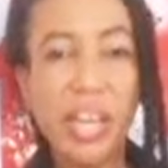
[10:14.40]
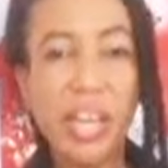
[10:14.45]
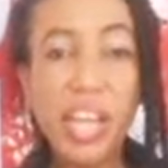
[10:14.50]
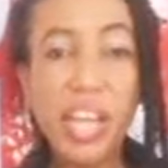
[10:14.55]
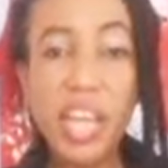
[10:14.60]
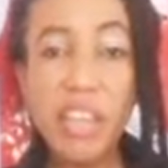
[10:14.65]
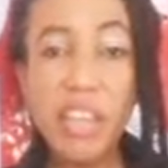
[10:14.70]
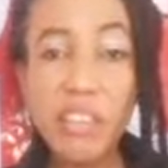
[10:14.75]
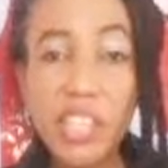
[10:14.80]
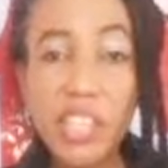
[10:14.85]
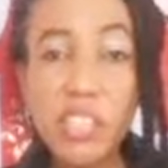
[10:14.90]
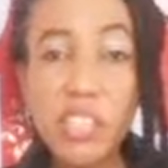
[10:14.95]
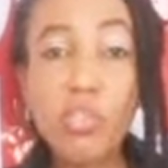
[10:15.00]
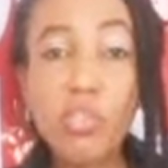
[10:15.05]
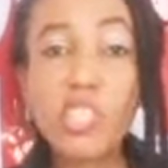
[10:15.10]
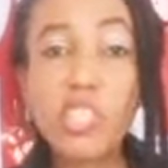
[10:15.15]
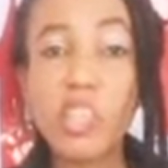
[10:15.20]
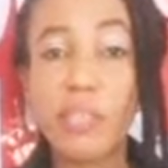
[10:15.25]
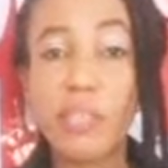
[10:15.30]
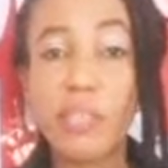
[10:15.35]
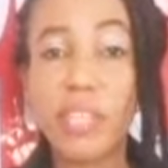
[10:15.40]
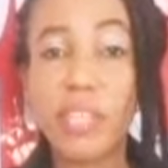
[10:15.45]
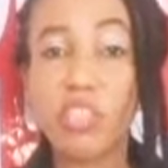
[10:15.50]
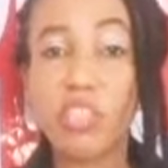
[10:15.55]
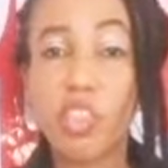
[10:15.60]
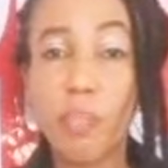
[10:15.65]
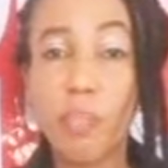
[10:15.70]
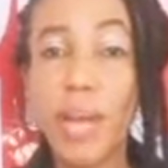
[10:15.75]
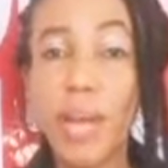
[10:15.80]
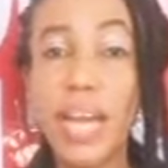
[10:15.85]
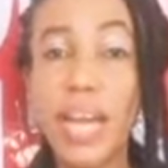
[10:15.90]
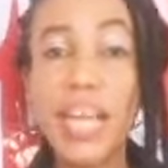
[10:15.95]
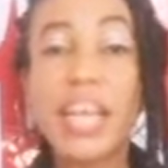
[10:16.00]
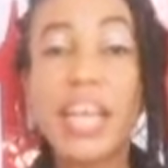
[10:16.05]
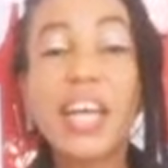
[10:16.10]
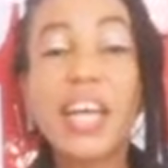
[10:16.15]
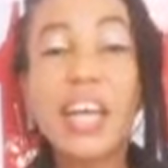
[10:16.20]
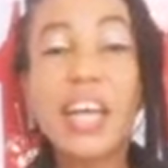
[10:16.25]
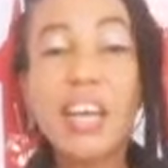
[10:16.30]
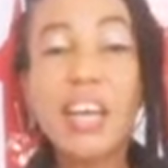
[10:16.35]
her if this good Samaritan on the
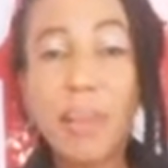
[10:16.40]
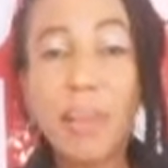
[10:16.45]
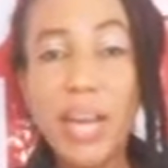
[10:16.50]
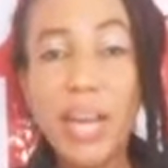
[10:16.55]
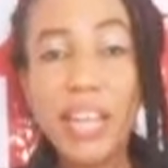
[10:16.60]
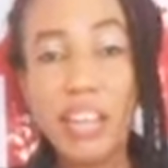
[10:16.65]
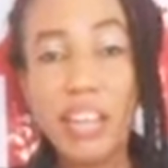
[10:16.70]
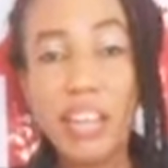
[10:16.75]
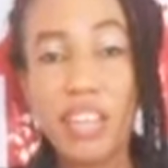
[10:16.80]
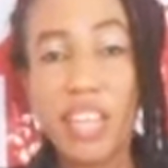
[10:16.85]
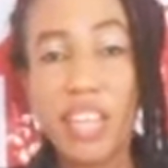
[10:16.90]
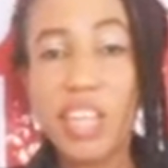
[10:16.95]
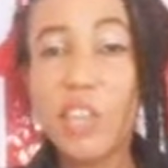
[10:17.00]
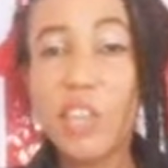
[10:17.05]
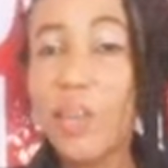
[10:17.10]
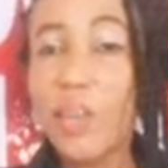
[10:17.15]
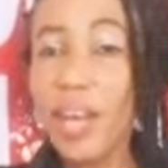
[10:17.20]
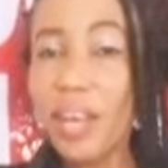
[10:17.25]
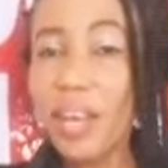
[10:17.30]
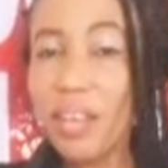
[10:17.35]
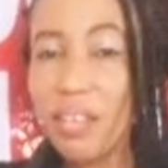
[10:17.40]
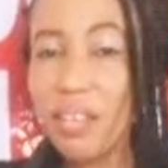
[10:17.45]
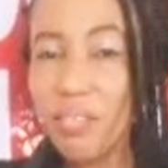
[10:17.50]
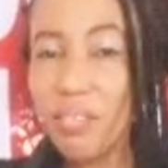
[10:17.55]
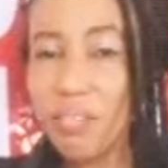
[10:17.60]
park driver never